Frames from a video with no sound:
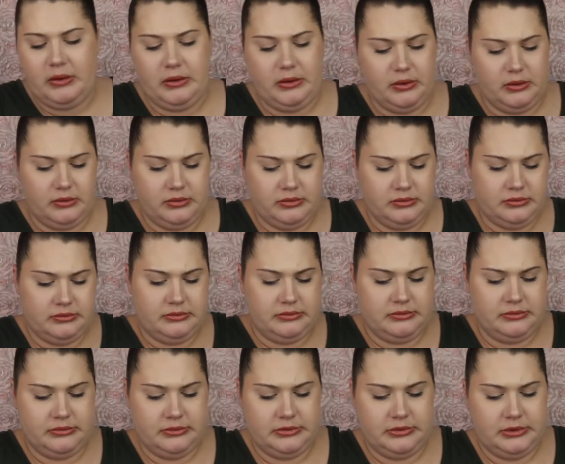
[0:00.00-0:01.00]
Ooh,
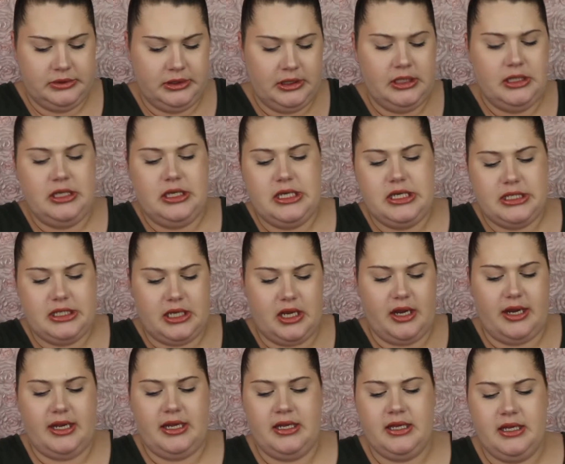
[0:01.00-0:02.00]

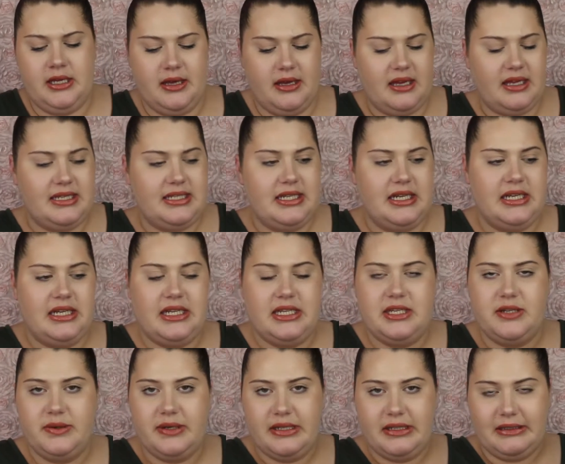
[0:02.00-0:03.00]
sorry, I dug
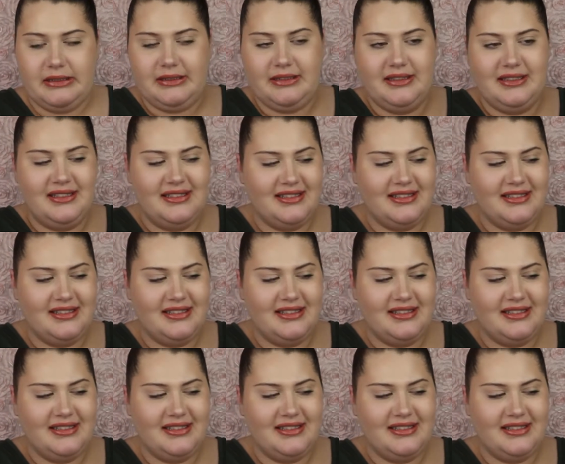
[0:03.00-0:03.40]
into it.